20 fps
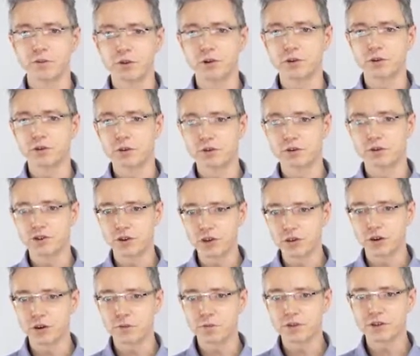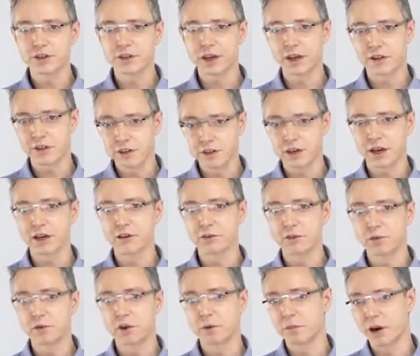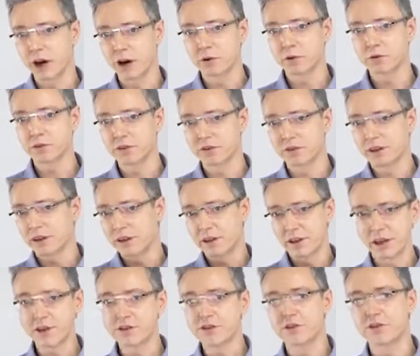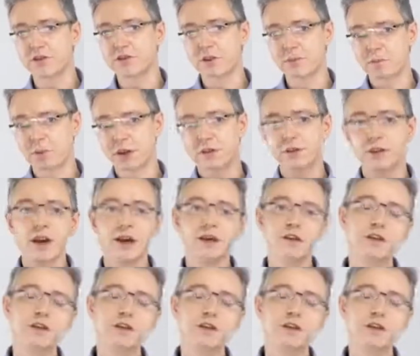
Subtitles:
along your genomes can tell you about the relationship and